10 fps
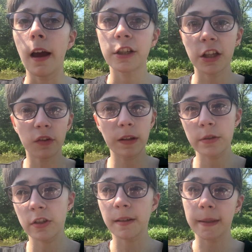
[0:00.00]
She thought it was
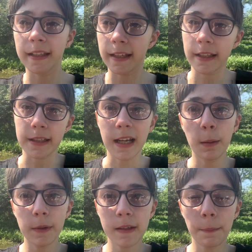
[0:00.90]
just somebody that needed
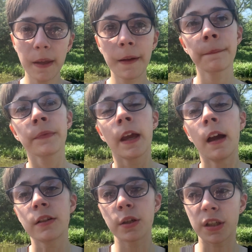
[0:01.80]
help with something.
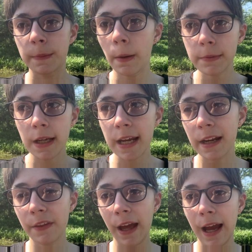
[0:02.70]
So she popped her head
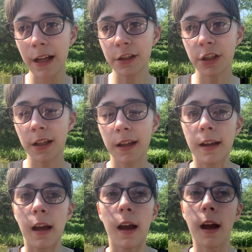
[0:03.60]
out the hatchet,
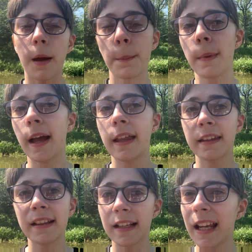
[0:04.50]
and
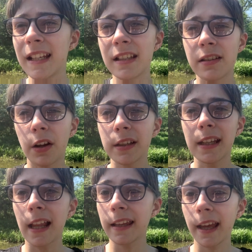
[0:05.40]
then the lady started
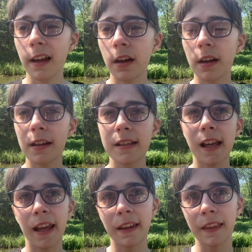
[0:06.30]
yelling at her,
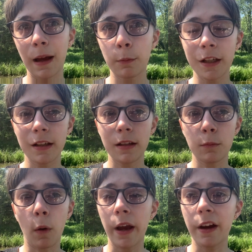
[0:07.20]
saying that
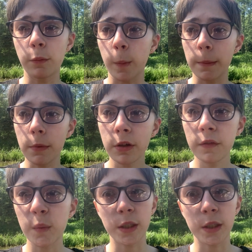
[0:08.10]
why haven't we moved?